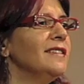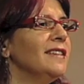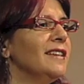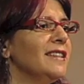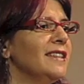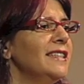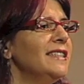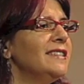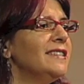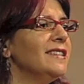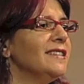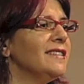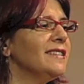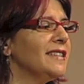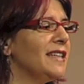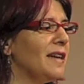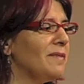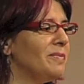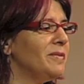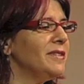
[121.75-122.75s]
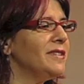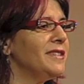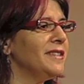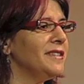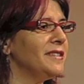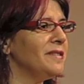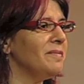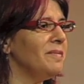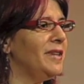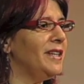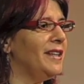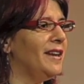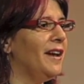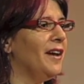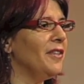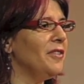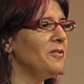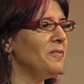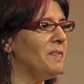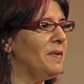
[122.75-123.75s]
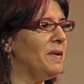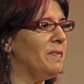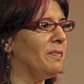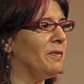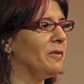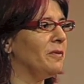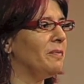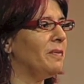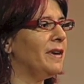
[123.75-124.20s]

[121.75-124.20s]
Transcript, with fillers: elicit skepticism in other people,